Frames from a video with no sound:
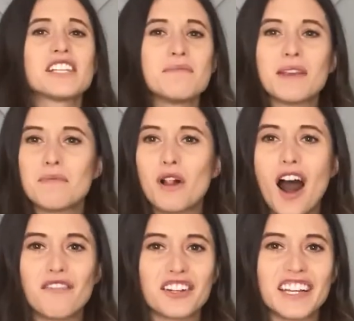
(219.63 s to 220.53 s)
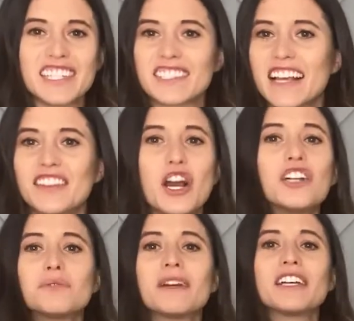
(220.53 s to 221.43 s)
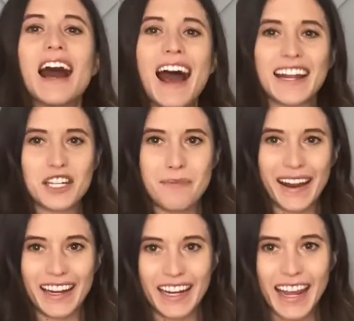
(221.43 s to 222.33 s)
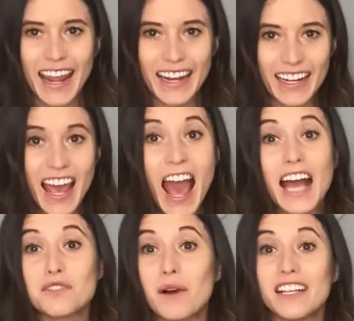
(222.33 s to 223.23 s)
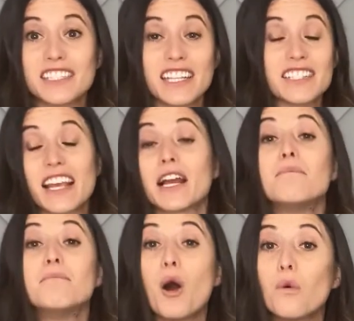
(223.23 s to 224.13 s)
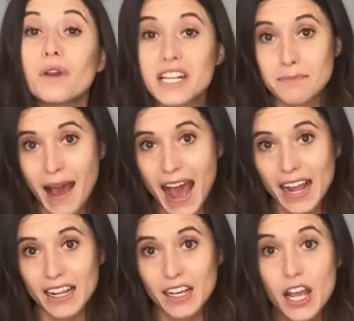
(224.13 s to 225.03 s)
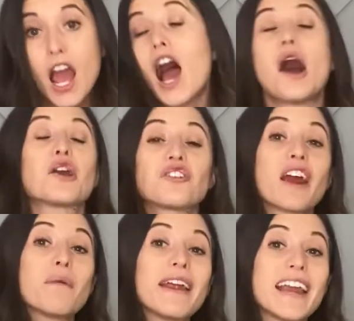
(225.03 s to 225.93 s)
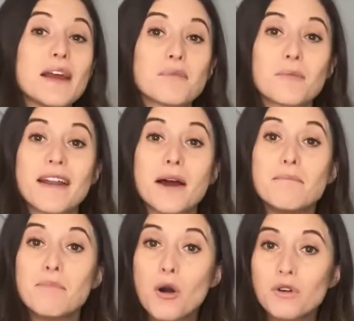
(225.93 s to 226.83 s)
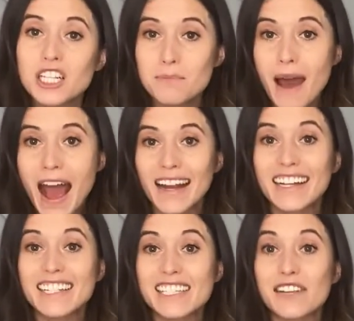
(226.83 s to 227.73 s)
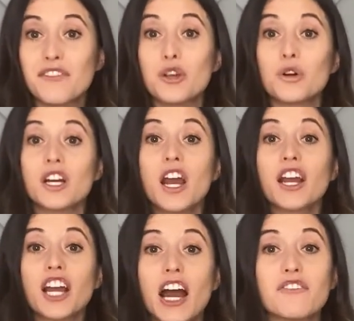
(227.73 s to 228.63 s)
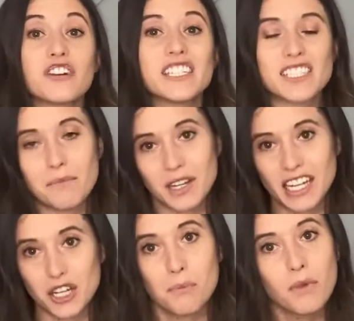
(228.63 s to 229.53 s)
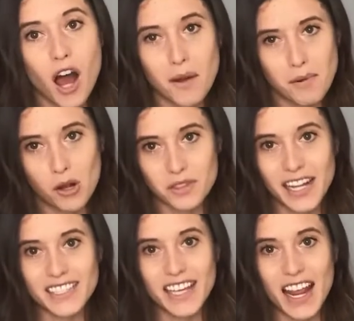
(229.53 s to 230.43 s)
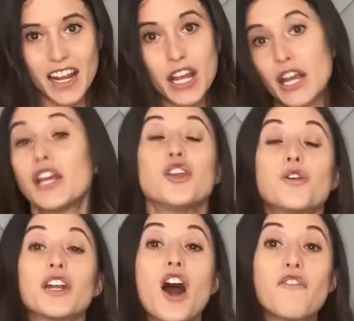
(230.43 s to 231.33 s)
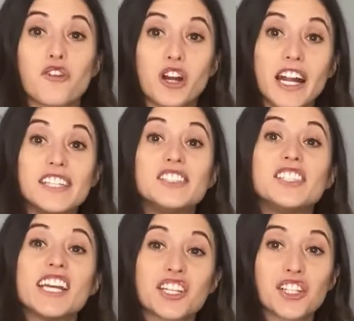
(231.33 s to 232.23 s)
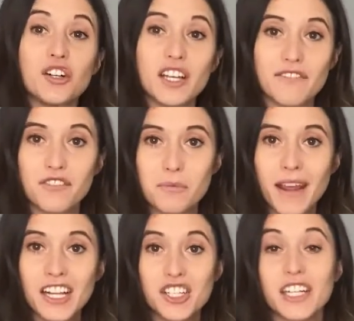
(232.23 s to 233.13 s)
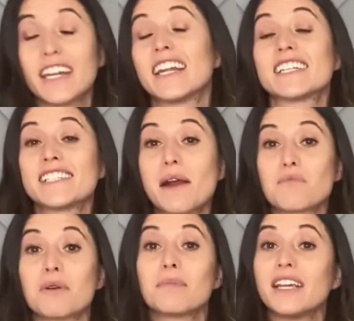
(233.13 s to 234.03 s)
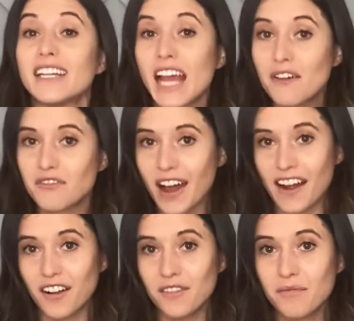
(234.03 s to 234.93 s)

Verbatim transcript: seen people offer things like the ultimate guide to baking a cake, as well as things like a bonus pack. A great way to implement a bonus pack is if you're covering something in your blog post, let's say. You could offer an additional information in a separate PDF file.